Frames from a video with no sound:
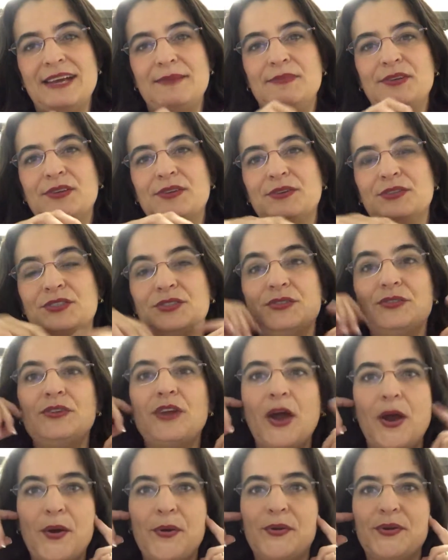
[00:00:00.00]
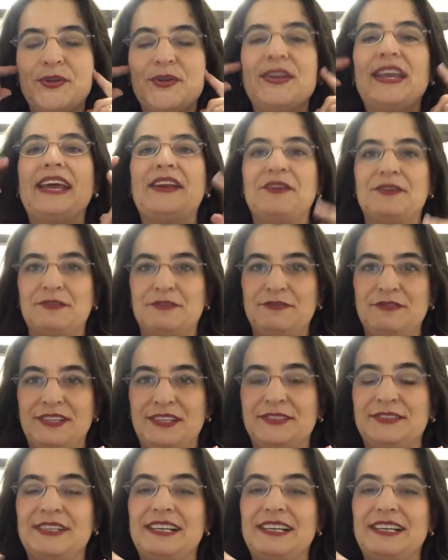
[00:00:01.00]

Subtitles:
because you know you cannot feel.